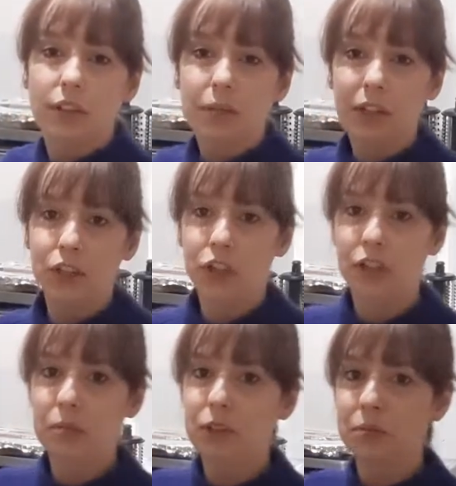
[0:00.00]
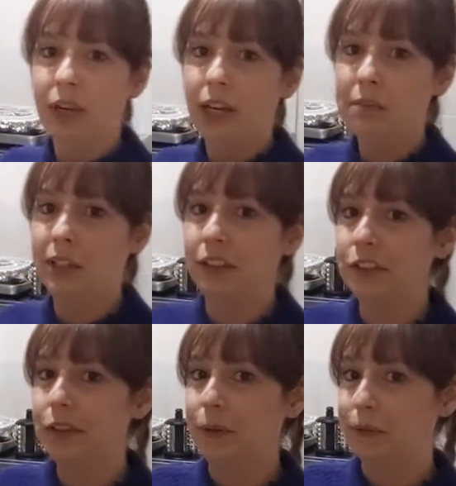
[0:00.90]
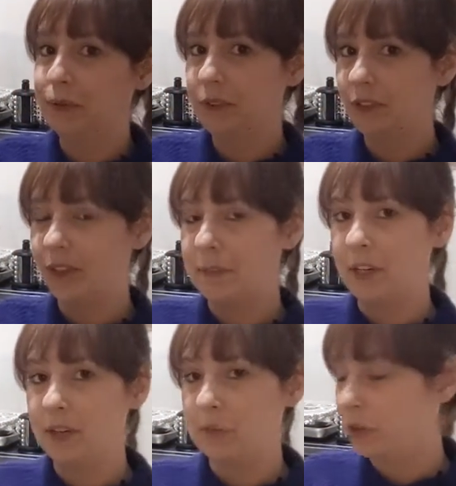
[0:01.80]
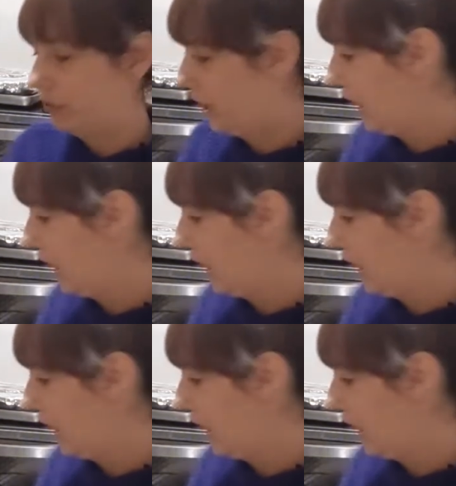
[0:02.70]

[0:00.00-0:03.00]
I'm actually gonna put some ham in it too, so that makes it more of